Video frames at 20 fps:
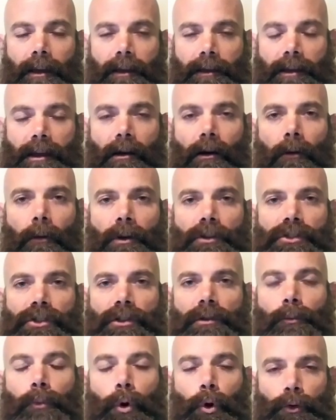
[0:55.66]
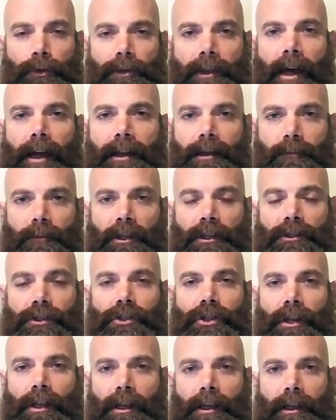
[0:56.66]
Now I want you to put that
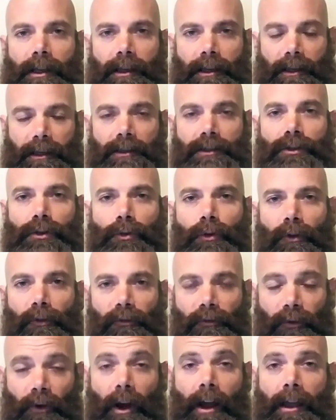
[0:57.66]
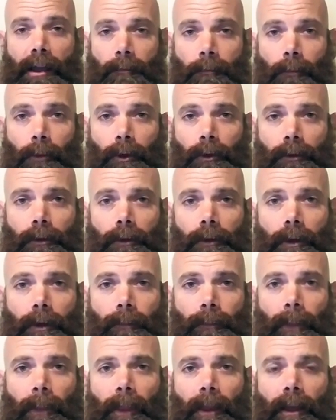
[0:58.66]
image into a frame.
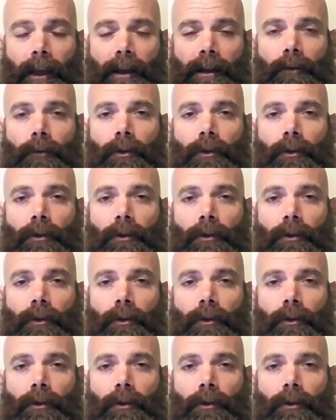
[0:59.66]
And I